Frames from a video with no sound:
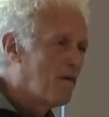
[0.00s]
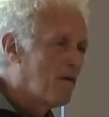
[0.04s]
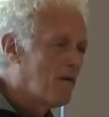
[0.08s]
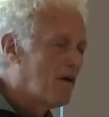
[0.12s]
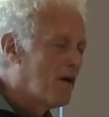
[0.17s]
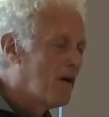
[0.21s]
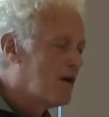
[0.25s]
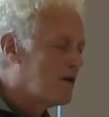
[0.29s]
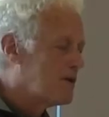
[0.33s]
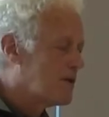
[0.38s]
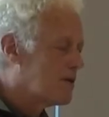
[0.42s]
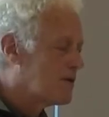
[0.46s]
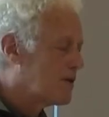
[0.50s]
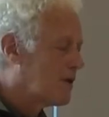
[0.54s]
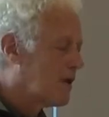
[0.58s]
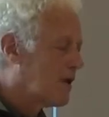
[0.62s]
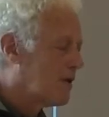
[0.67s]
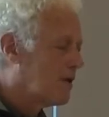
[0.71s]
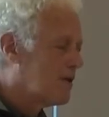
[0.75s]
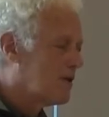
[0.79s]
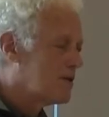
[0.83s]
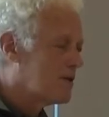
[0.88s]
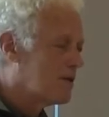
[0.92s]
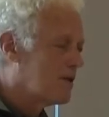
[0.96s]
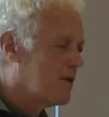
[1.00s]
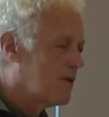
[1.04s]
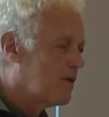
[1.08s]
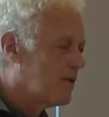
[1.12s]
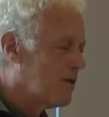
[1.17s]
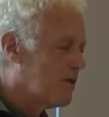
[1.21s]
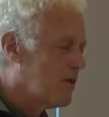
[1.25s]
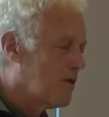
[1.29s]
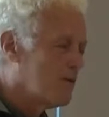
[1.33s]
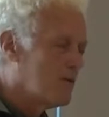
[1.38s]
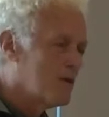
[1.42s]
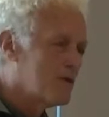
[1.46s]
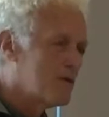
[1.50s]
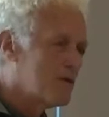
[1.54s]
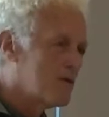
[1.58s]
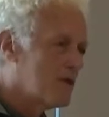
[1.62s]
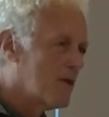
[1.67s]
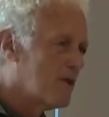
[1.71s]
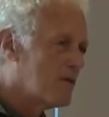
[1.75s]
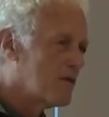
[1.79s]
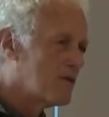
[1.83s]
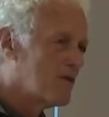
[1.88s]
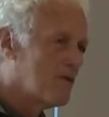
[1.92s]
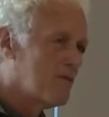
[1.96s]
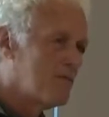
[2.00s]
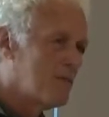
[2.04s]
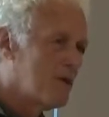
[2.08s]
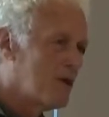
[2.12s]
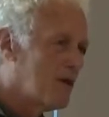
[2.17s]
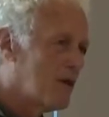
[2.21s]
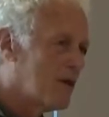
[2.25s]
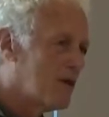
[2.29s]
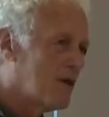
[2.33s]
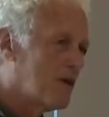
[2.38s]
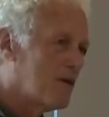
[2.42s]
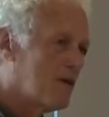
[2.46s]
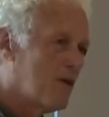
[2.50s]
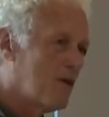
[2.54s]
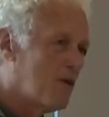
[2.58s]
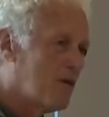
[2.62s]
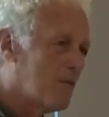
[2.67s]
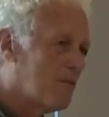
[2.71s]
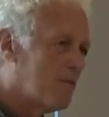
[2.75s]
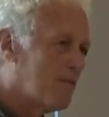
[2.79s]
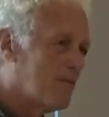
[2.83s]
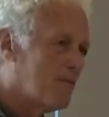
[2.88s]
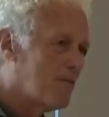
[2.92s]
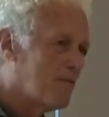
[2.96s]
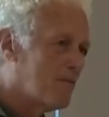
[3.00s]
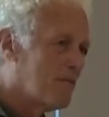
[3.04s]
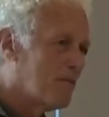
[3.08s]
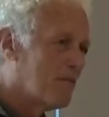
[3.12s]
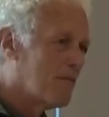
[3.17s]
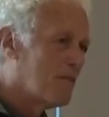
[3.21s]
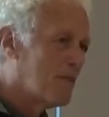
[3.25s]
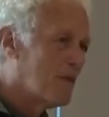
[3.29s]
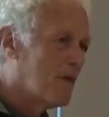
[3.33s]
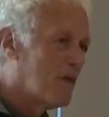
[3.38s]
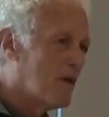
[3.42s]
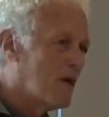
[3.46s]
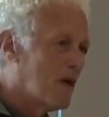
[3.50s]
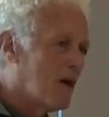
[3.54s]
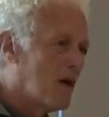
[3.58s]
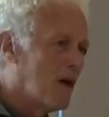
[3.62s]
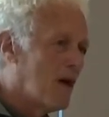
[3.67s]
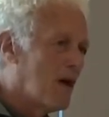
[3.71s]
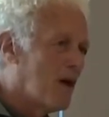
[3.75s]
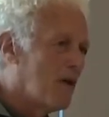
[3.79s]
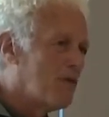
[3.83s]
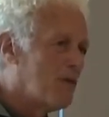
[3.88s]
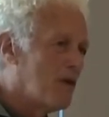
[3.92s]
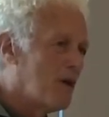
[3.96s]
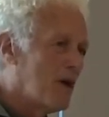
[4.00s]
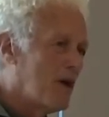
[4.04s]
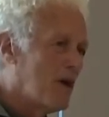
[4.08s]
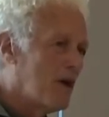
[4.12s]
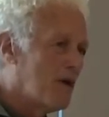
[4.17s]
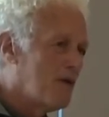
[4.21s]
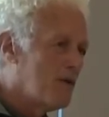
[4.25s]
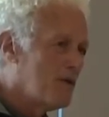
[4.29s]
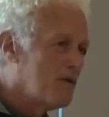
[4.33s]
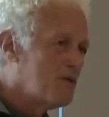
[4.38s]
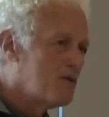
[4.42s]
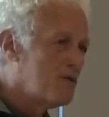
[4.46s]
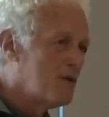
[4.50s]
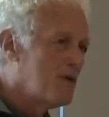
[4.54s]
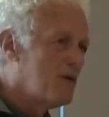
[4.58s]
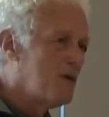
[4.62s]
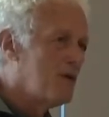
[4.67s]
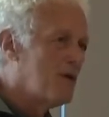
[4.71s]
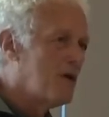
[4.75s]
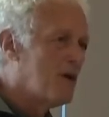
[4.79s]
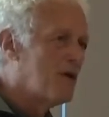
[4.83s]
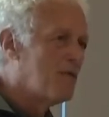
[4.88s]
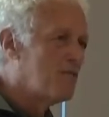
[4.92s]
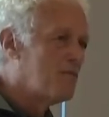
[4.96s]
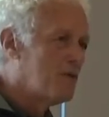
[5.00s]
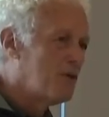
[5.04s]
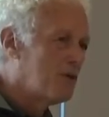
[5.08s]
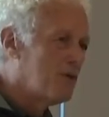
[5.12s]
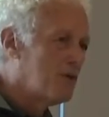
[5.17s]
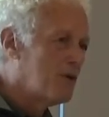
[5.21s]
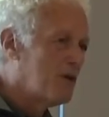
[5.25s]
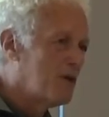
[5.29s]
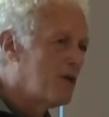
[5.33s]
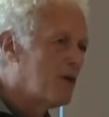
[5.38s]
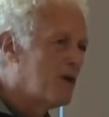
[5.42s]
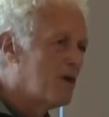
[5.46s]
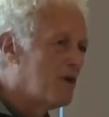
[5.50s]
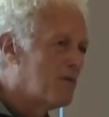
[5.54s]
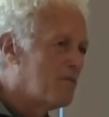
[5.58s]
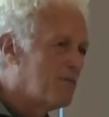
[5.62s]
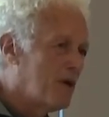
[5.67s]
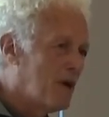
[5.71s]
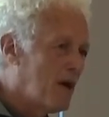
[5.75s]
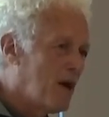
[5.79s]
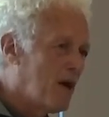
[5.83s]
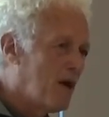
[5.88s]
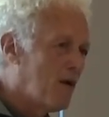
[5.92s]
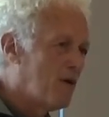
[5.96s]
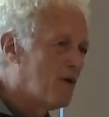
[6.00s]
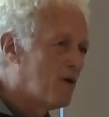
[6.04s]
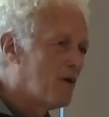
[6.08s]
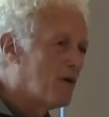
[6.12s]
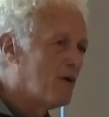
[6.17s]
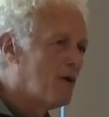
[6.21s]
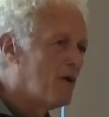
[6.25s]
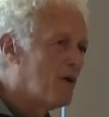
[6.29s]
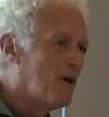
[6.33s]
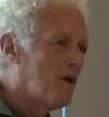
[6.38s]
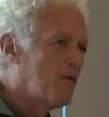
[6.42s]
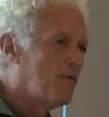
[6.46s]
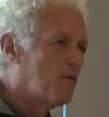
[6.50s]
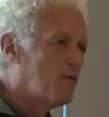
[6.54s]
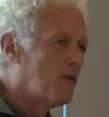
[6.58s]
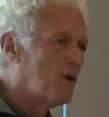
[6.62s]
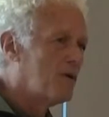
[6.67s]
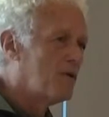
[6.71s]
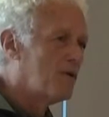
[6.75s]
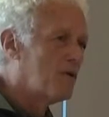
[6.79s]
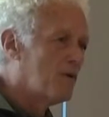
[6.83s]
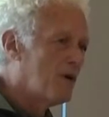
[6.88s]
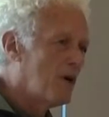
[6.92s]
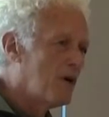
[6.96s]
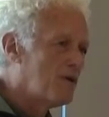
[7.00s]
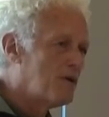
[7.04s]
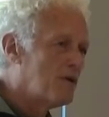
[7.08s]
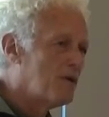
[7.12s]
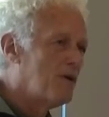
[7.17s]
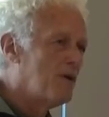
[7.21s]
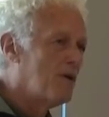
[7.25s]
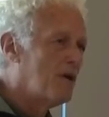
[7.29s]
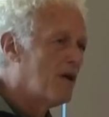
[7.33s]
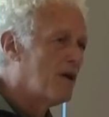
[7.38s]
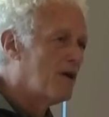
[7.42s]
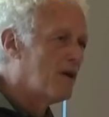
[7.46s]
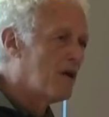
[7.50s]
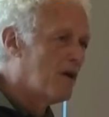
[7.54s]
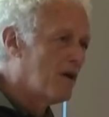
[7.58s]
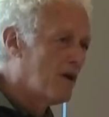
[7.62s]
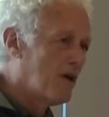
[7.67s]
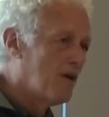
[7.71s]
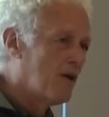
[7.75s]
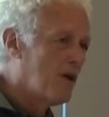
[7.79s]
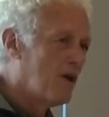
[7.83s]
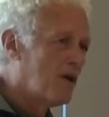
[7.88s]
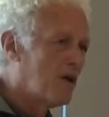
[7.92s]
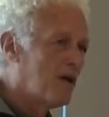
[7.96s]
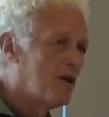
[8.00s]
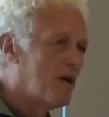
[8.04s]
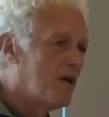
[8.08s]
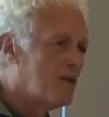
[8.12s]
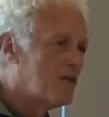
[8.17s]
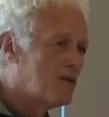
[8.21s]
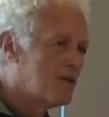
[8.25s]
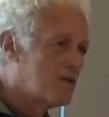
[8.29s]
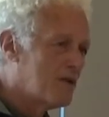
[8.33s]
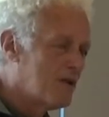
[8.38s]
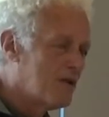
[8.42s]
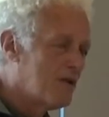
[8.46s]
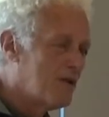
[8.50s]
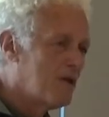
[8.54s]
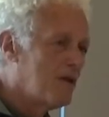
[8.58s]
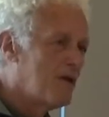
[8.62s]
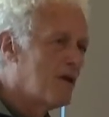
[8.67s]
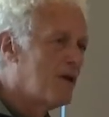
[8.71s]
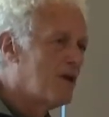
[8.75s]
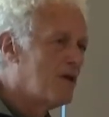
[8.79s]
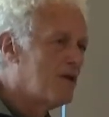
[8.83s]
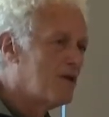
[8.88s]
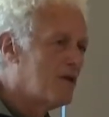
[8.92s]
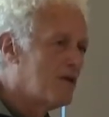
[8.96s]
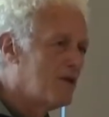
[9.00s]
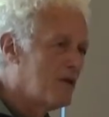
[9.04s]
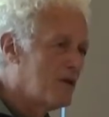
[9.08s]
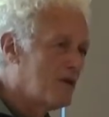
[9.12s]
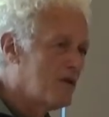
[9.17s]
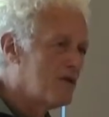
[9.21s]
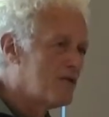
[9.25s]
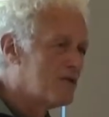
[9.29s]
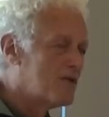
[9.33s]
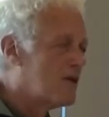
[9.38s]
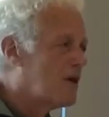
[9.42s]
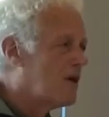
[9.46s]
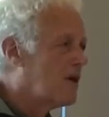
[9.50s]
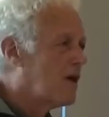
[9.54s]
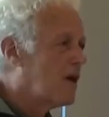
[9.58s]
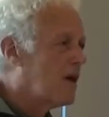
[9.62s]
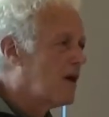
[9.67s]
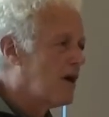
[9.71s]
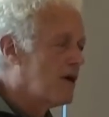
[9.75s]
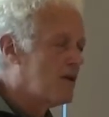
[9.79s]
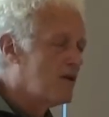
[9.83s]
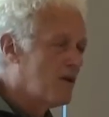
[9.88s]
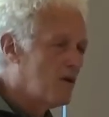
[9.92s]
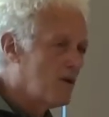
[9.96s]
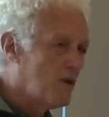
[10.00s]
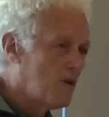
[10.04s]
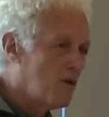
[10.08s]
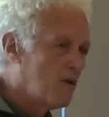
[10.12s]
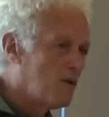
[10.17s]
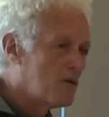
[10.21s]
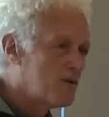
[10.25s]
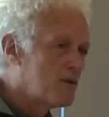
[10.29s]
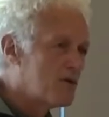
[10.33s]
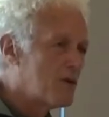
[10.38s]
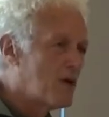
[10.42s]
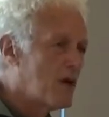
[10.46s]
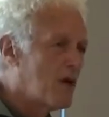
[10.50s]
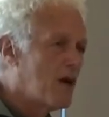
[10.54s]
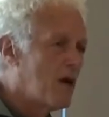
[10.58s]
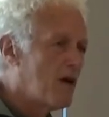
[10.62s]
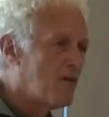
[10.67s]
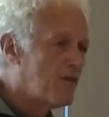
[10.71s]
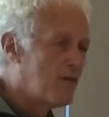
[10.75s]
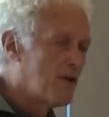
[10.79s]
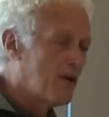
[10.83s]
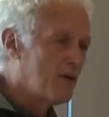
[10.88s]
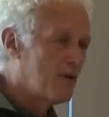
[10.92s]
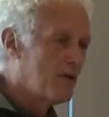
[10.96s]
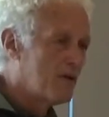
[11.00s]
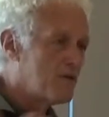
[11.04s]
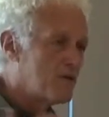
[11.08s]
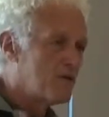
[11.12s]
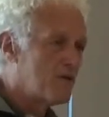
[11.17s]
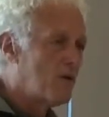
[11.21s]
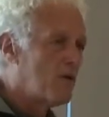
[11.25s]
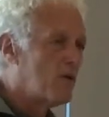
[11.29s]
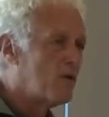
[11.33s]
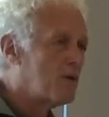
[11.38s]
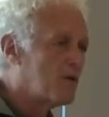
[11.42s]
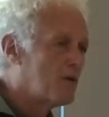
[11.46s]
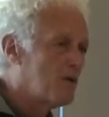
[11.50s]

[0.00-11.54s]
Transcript: I just had this enormous sense of being at home. And the energy and beauty and power of what Gretchen and Eric and Cindy and Denise and the whole staff and this whole